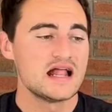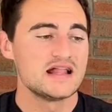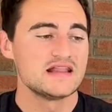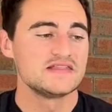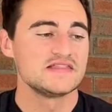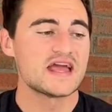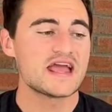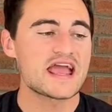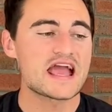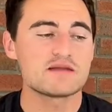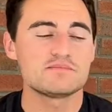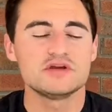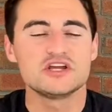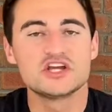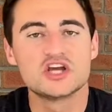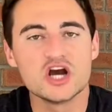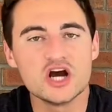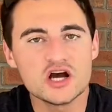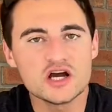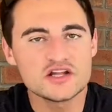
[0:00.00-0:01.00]
They had
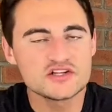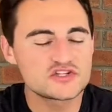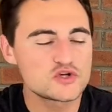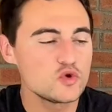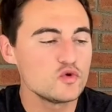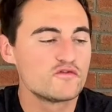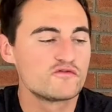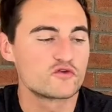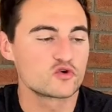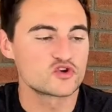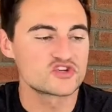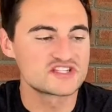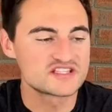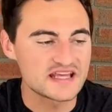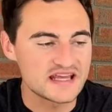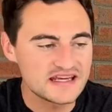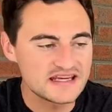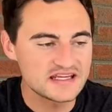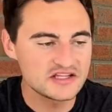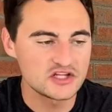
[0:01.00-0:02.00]
begun to
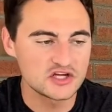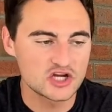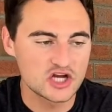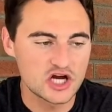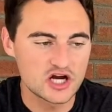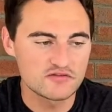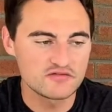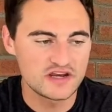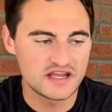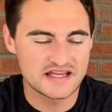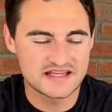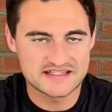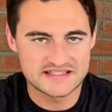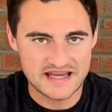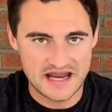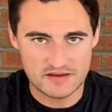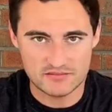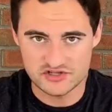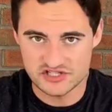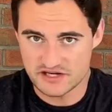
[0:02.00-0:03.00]
forsaken the covenant
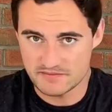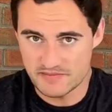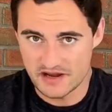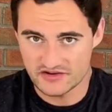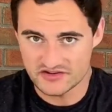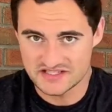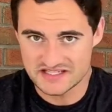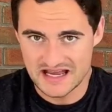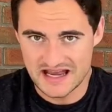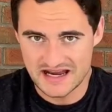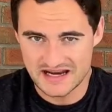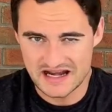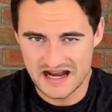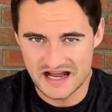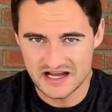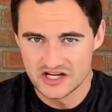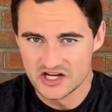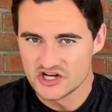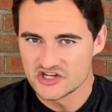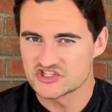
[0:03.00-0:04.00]
established at Mount Sinai,
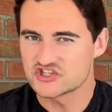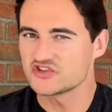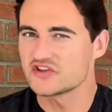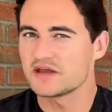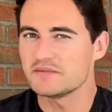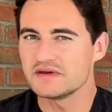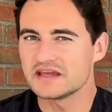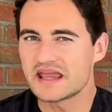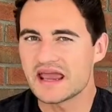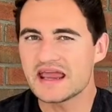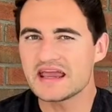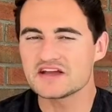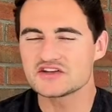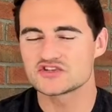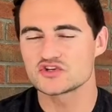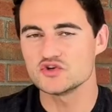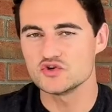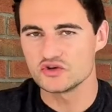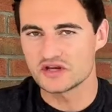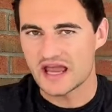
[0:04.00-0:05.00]
so they began
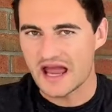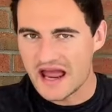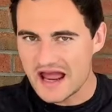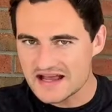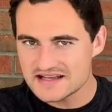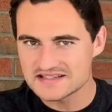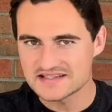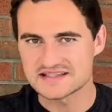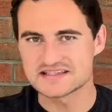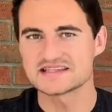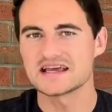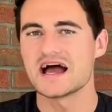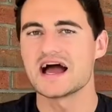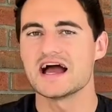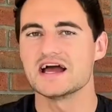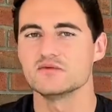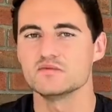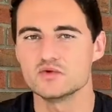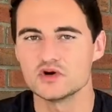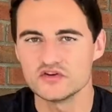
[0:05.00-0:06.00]
to cast
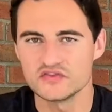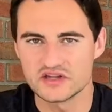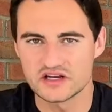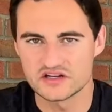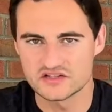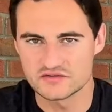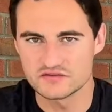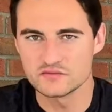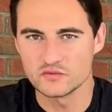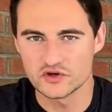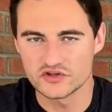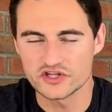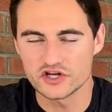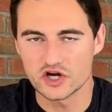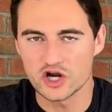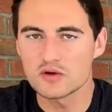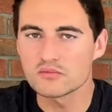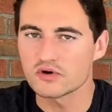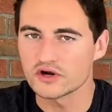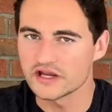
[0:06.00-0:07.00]
aside what their
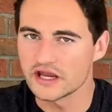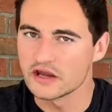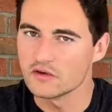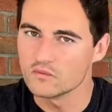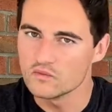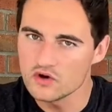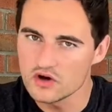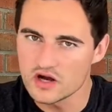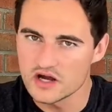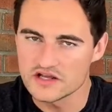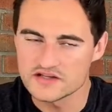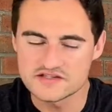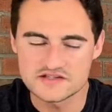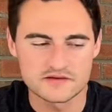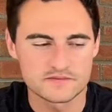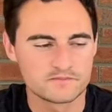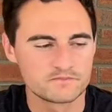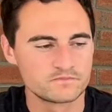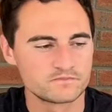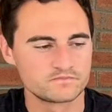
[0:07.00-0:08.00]
upbringing was.
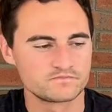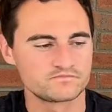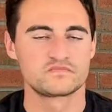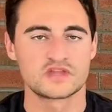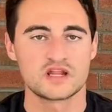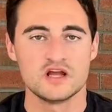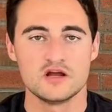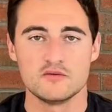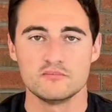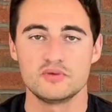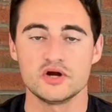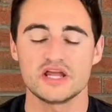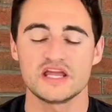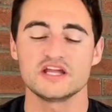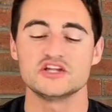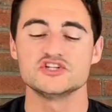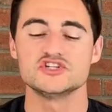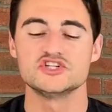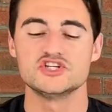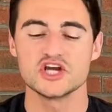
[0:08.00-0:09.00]
But
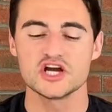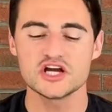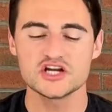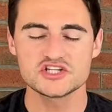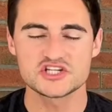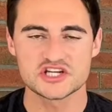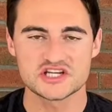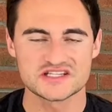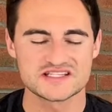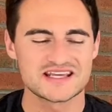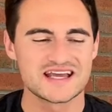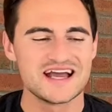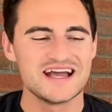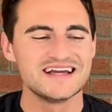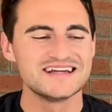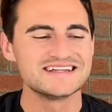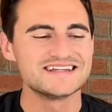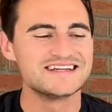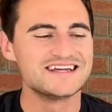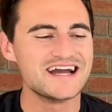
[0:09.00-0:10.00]
in Judges,
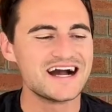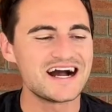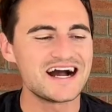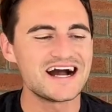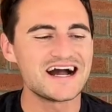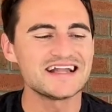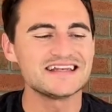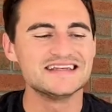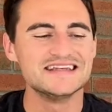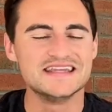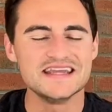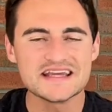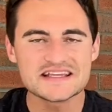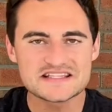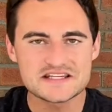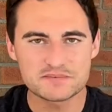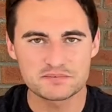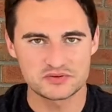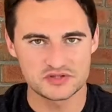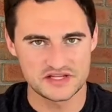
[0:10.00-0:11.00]
God
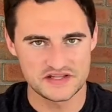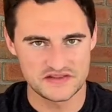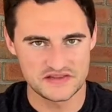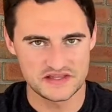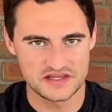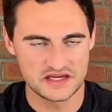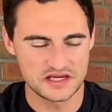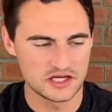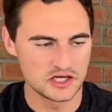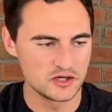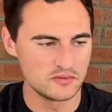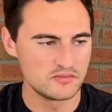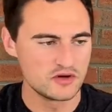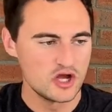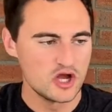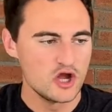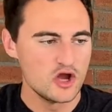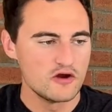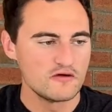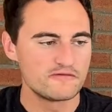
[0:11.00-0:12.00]
disciplined them
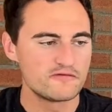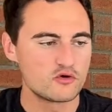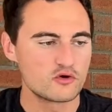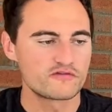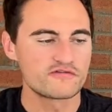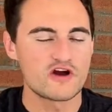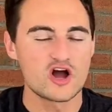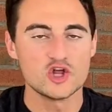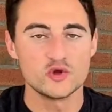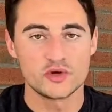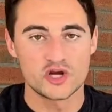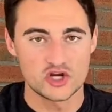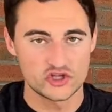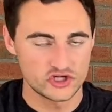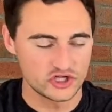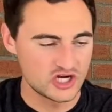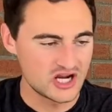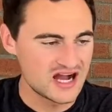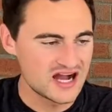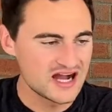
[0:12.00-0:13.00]
for following other
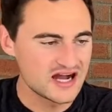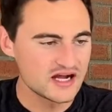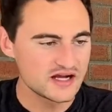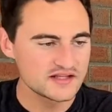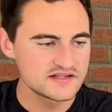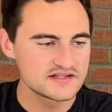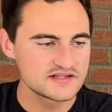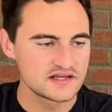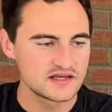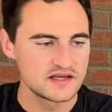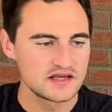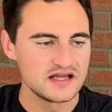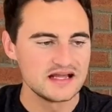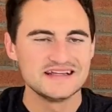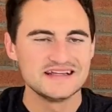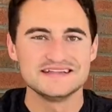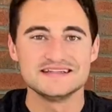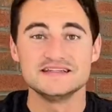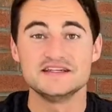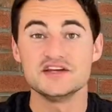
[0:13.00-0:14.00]
gods,
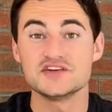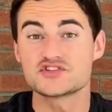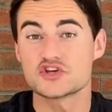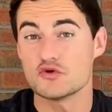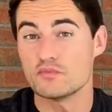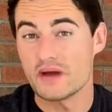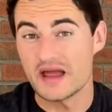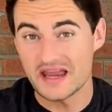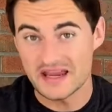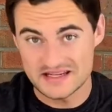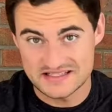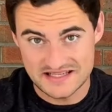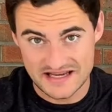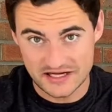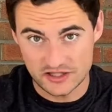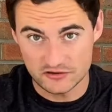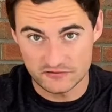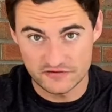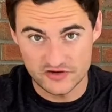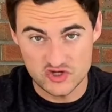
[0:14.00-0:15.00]
disobeying
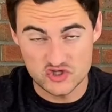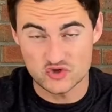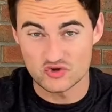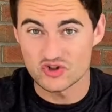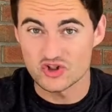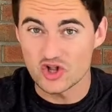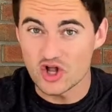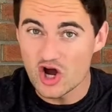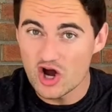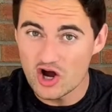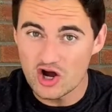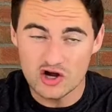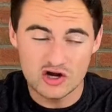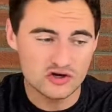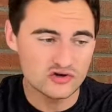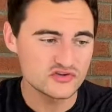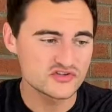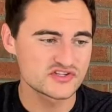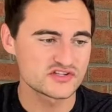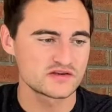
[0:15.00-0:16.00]
sacrificial
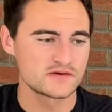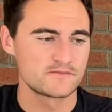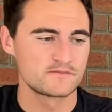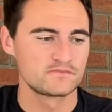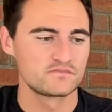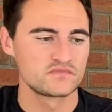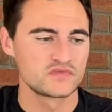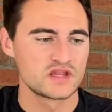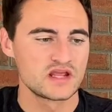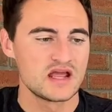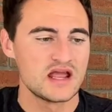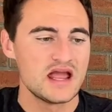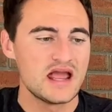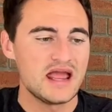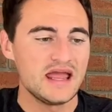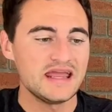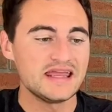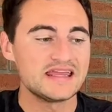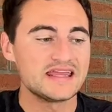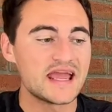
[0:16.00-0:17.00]
laws,
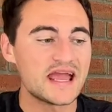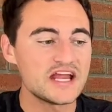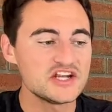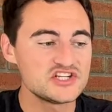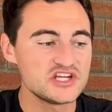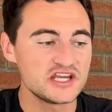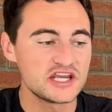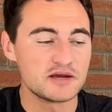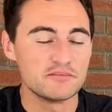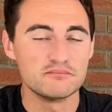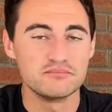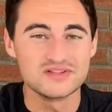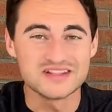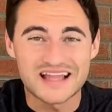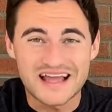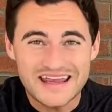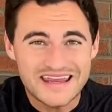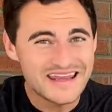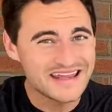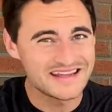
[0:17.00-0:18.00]
engaging in
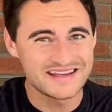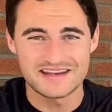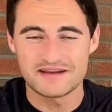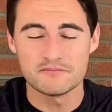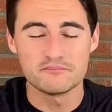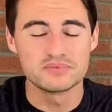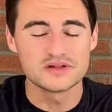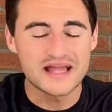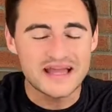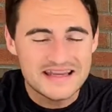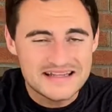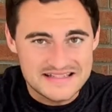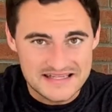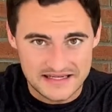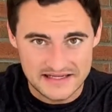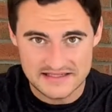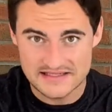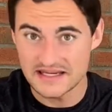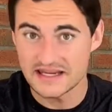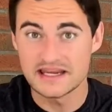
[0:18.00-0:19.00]

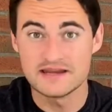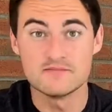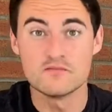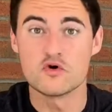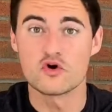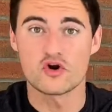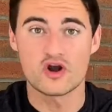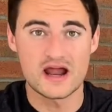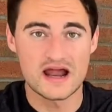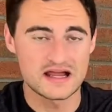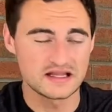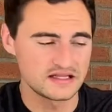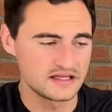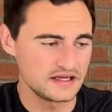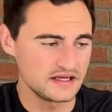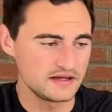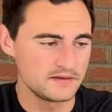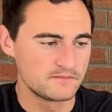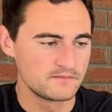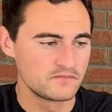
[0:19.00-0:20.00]
blatant
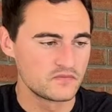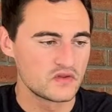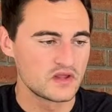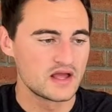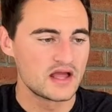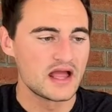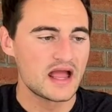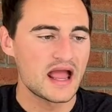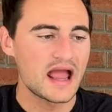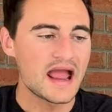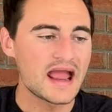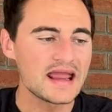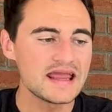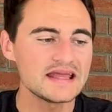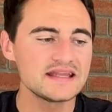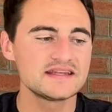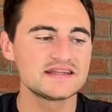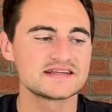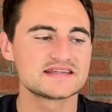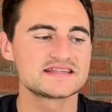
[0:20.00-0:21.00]
immorality,
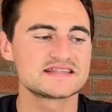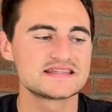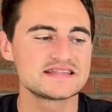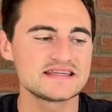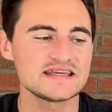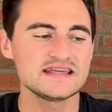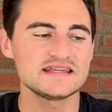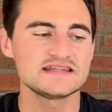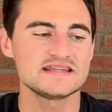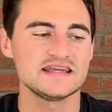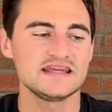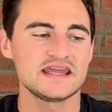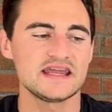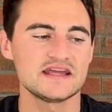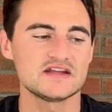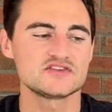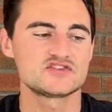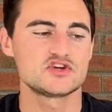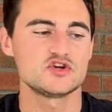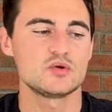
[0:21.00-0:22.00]
and descending
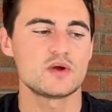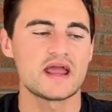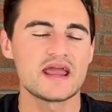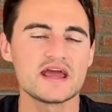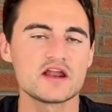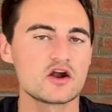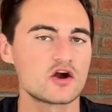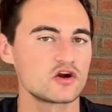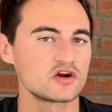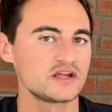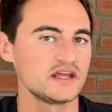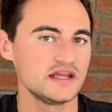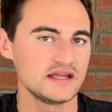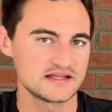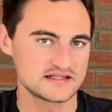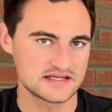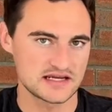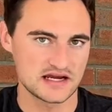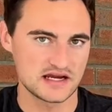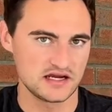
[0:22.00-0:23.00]
into anarchy
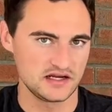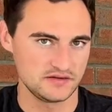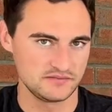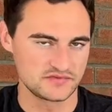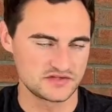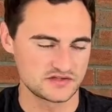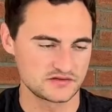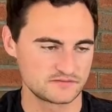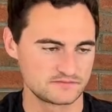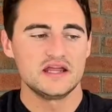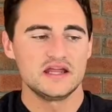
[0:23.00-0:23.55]
at times.